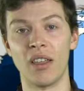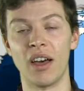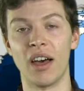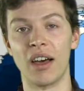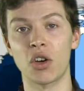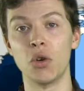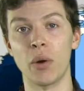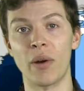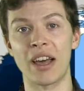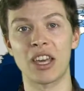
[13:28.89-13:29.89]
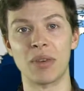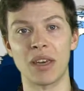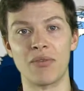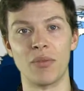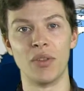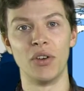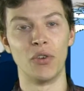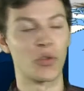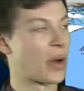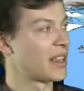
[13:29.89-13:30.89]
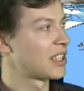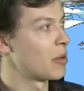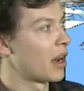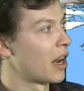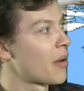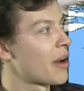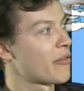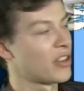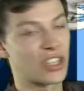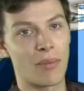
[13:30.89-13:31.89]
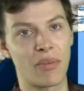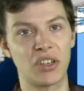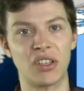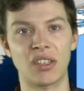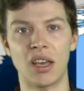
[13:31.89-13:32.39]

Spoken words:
air coming in from the northwest, so below average temperatures